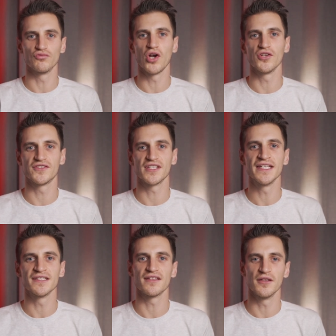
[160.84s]
the rods
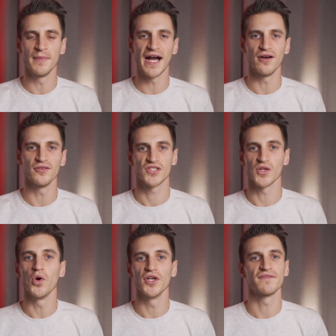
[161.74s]
into the mount.
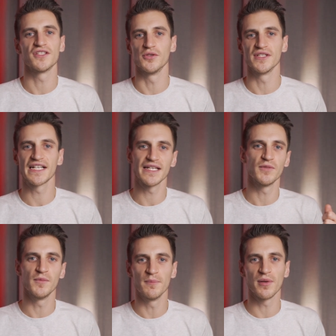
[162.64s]
So all you have to do is clip
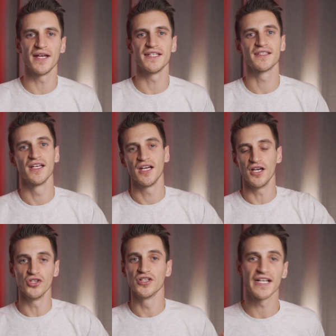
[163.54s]
them in place
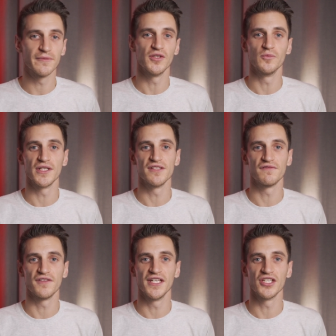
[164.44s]
and unclip them when you've
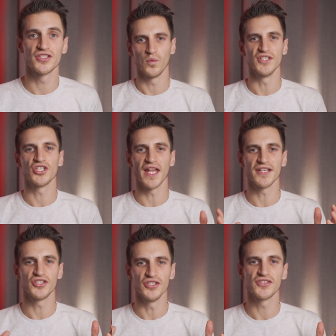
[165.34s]
finished, which
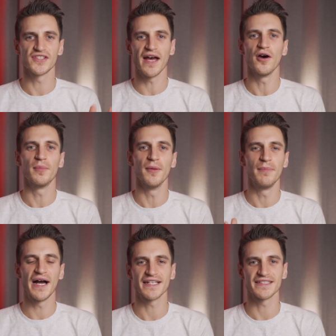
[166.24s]
lets you set up
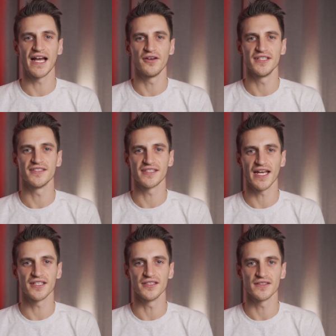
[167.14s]
and pack down in
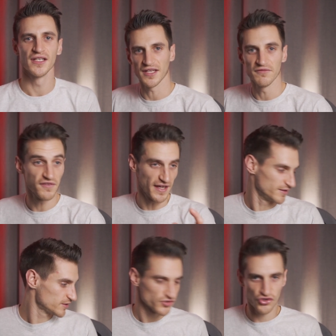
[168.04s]
seconds. In fact,
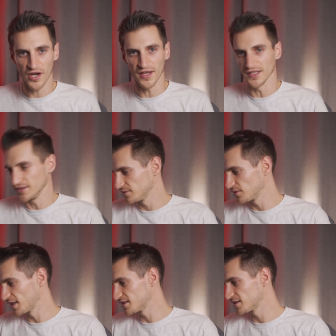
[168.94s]
let's try it.
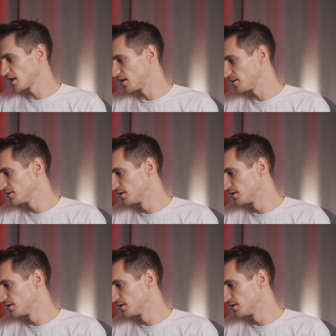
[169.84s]
Let's, uh,